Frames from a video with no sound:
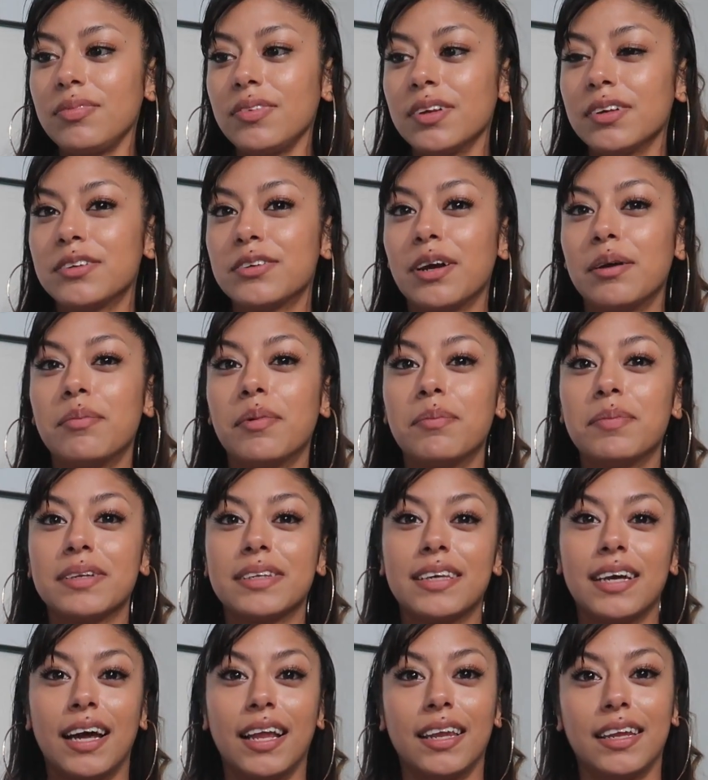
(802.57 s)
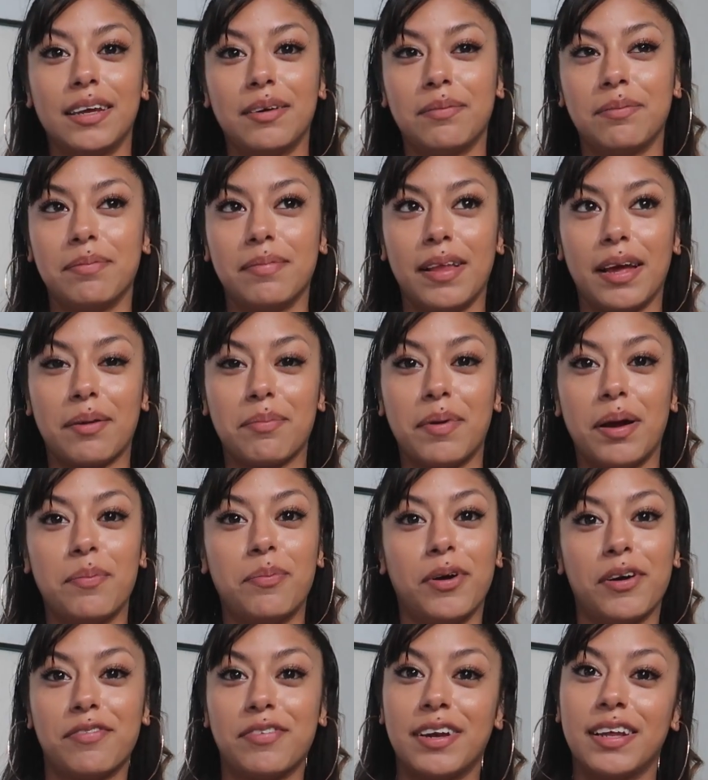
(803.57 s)
So I remember telling like my
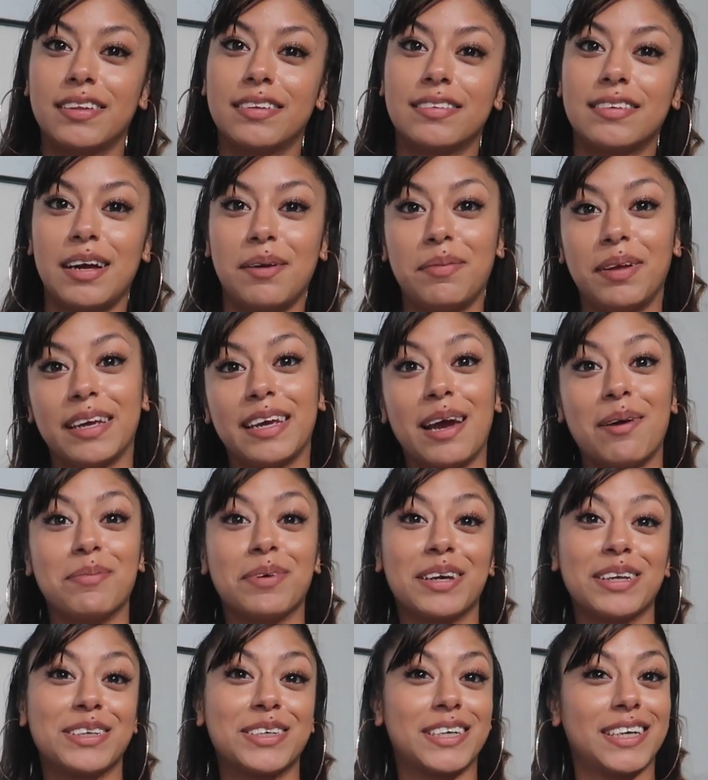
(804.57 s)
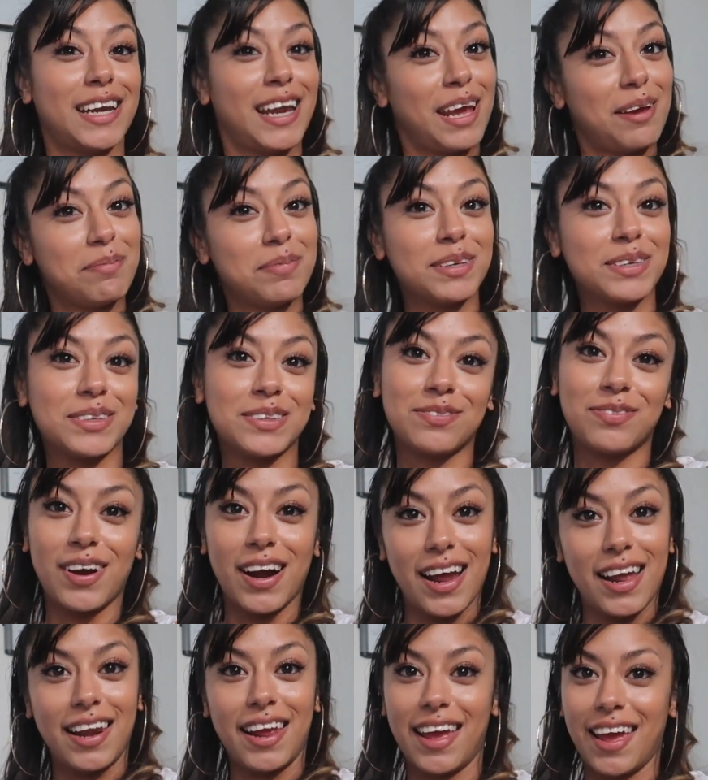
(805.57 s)
boyfriend at the time, like, yeah, I'm gonna get your name this
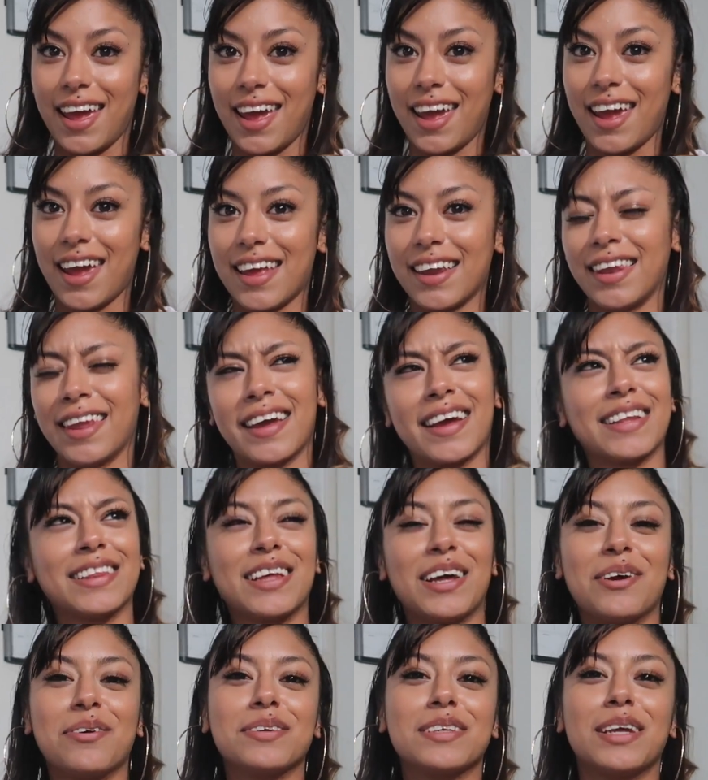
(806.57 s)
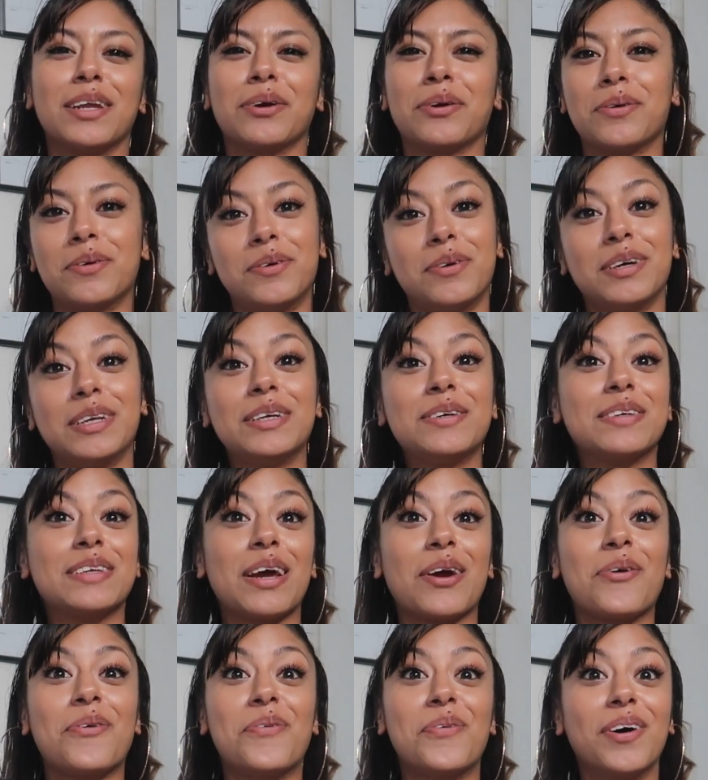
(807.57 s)
Friday. And like I thought it was hella cool. And he was
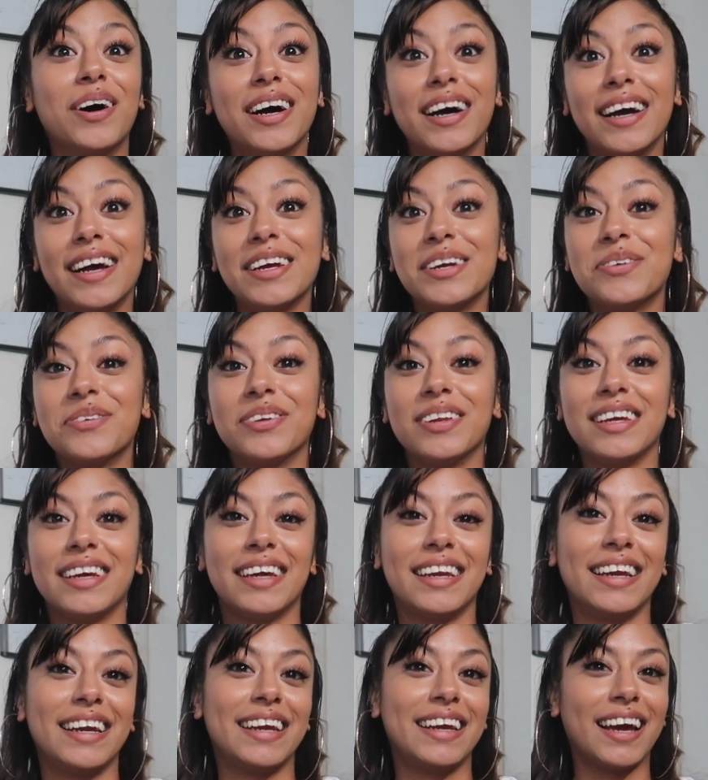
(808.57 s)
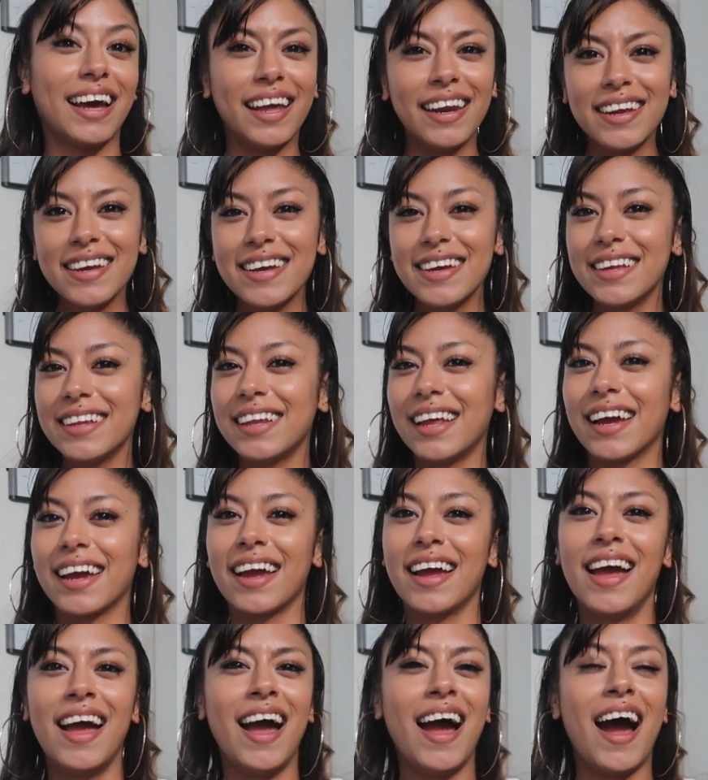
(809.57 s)
like, what, you really gonna get it? Like
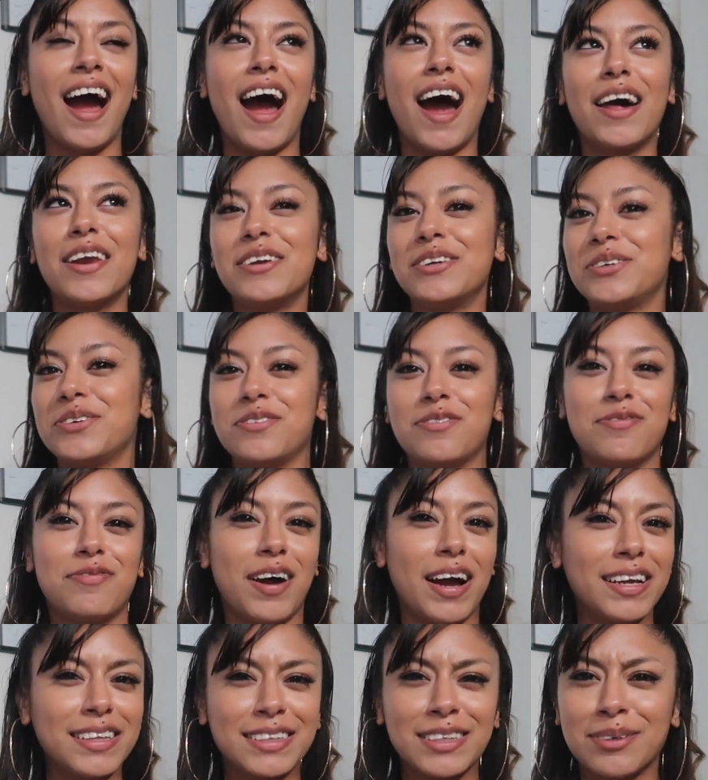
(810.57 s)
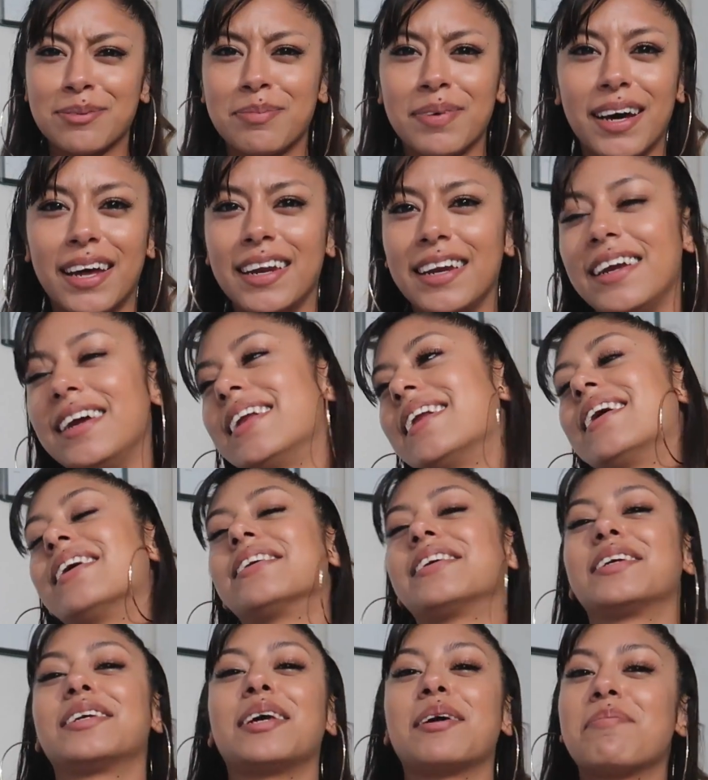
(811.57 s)
how did you find somebody? And I
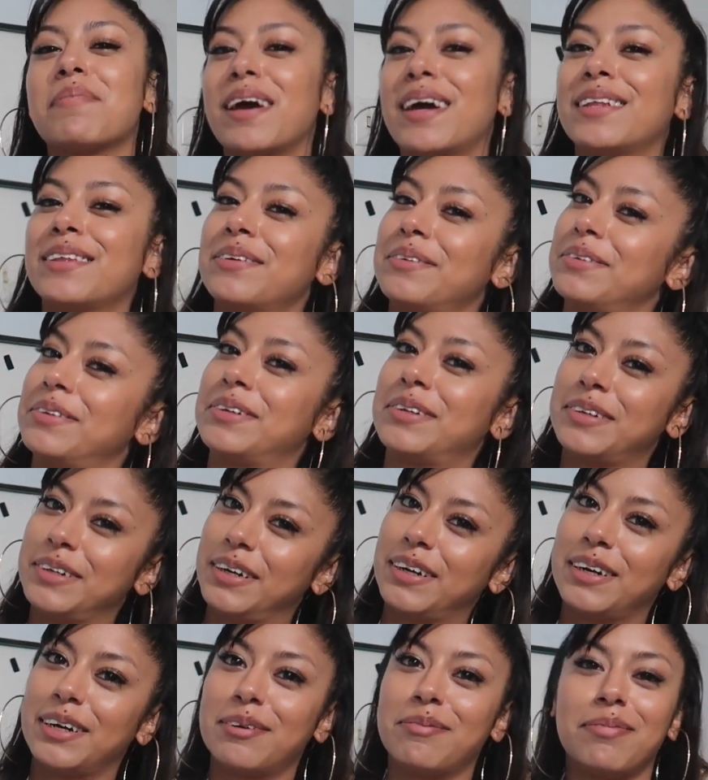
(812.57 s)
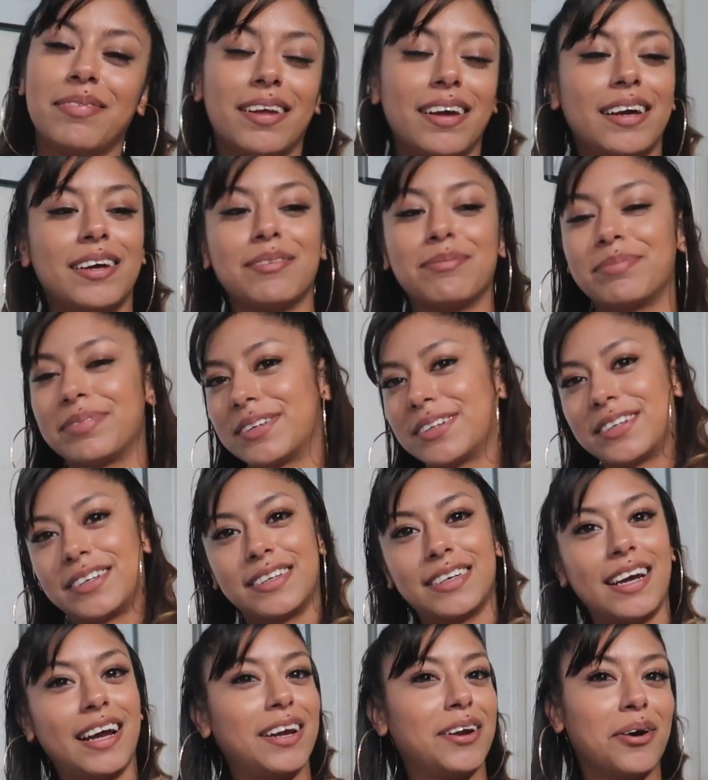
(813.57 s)
was just like, man, don't trip, like
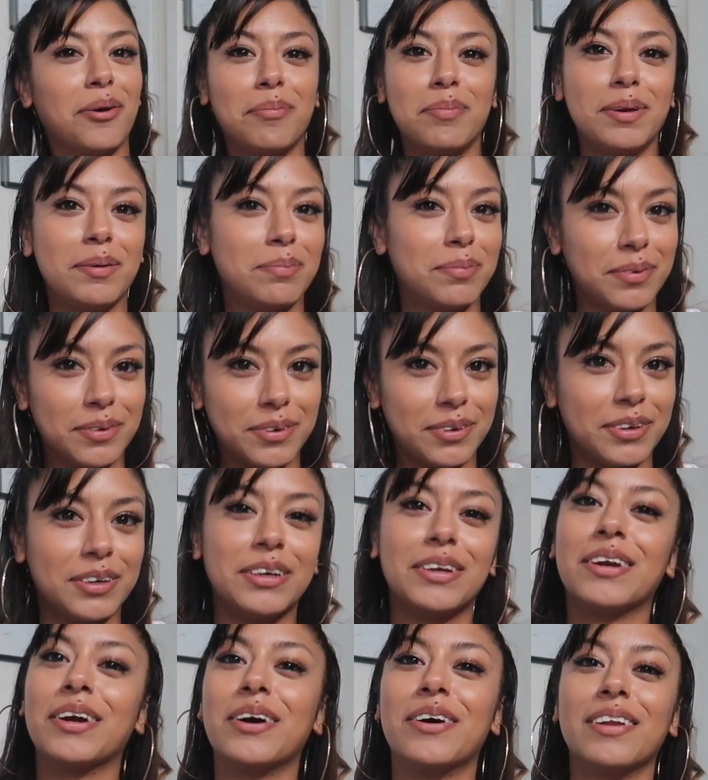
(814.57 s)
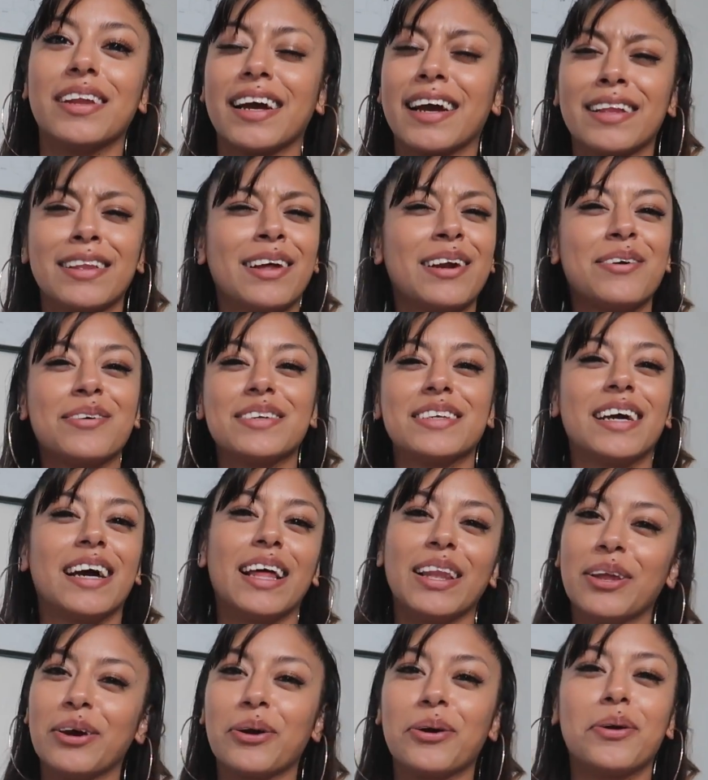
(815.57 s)
I know people, you know. Like I thought it was
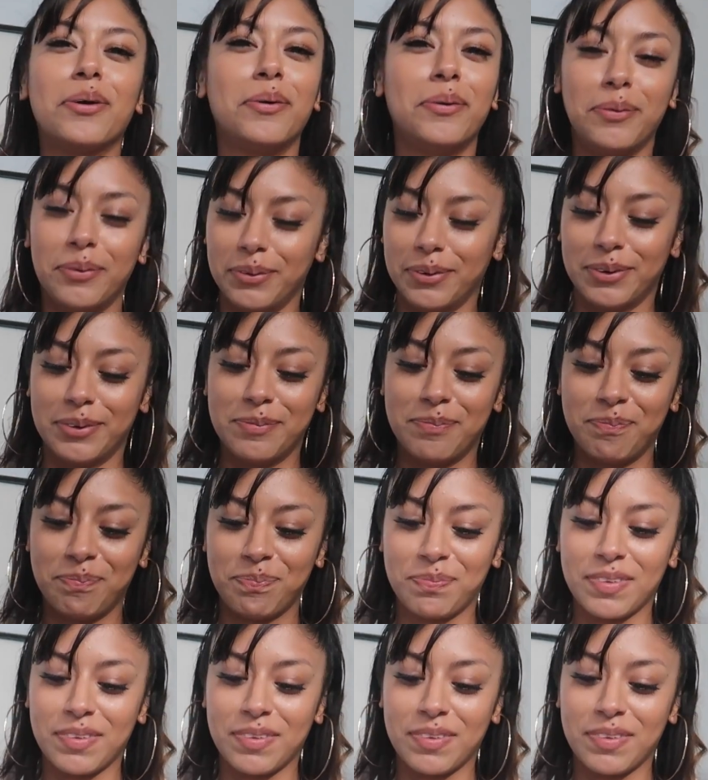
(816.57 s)
hella cool.